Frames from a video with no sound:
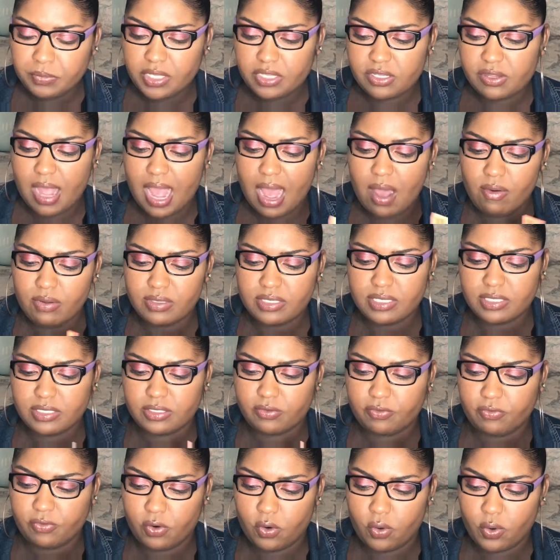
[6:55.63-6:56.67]
So I was in
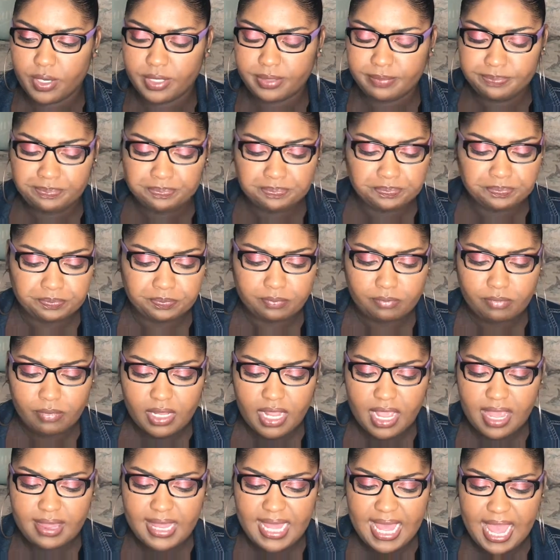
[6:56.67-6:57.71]
Sephora,
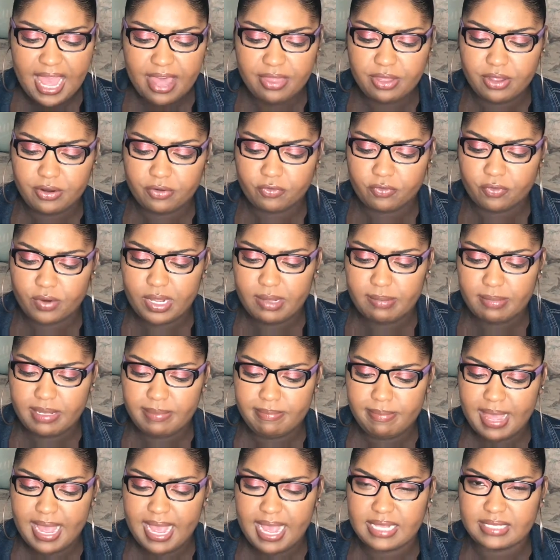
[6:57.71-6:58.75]
and they had their
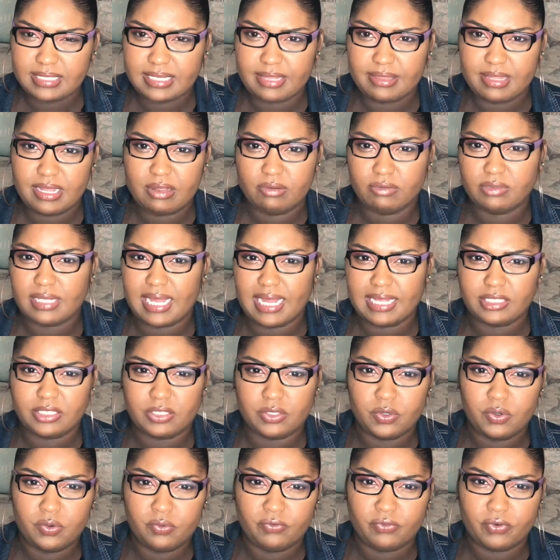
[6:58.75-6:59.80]
Freeman masks. I think it was like
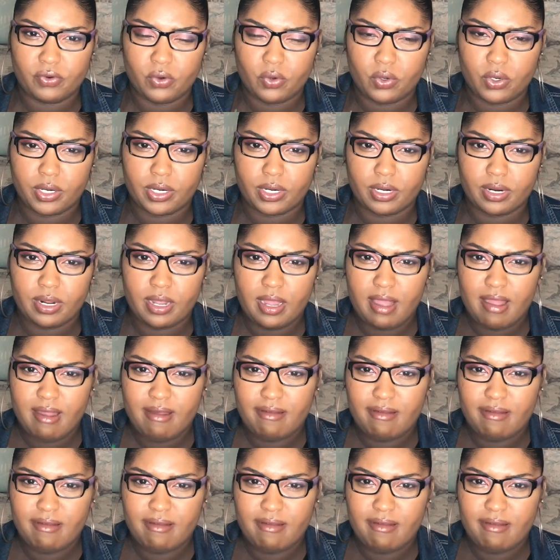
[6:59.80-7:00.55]
2 for